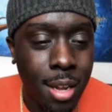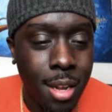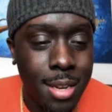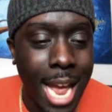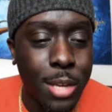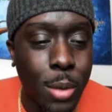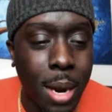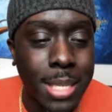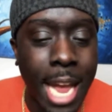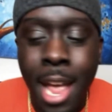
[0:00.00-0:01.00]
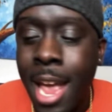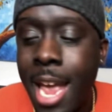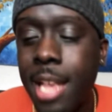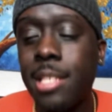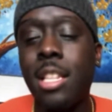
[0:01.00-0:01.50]
That's what I'm saying.
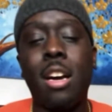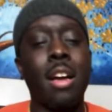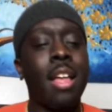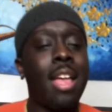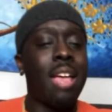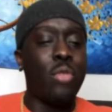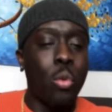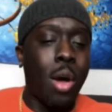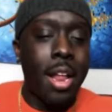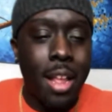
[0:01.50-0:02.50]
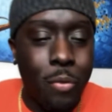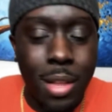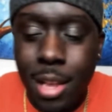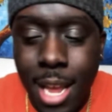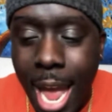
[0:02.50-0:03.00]
If
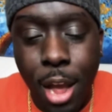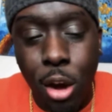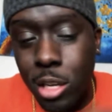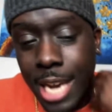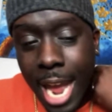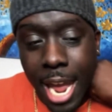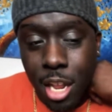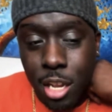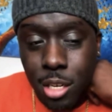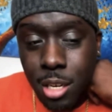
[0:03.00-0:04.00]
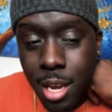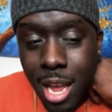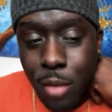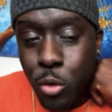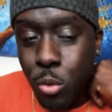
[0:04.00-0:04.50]
he ain't gonna change
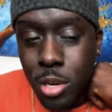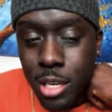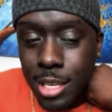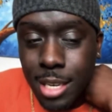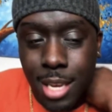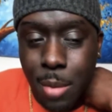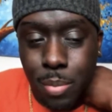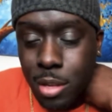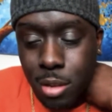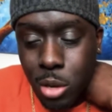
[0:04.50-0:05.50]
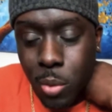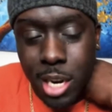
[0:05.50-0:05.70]
if you just keep doing this.